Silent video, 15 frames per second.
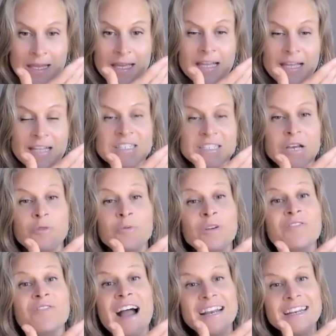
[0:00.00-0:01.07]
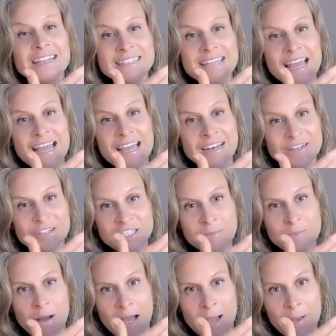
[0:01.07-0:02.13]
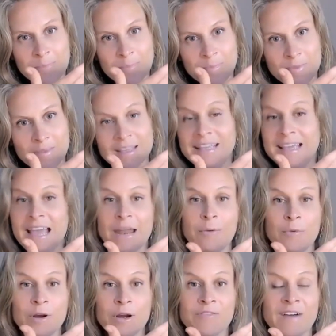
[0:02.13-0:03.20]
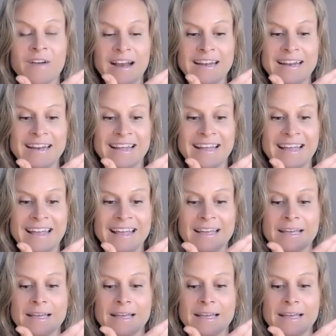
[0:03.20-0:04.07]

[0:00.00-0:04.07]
And so when we find a tender spot, again, we're finding a